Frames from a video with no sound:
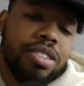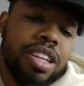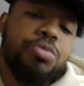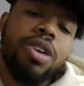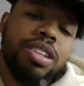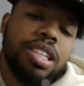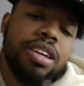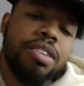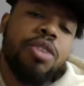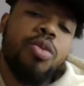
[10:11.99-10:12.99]
He wanted to
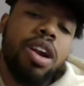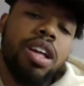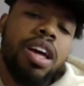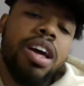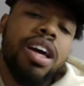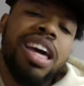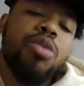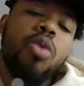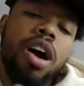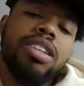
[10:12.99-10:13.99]
give. He wanted he
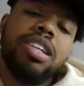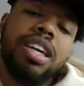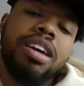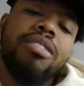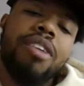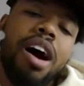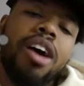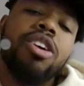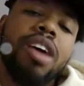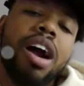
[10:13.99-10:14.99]
wanted to give
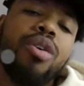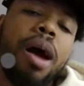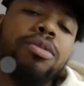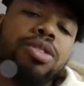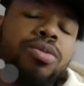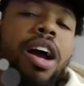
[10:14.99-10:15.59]
underground rappers a round.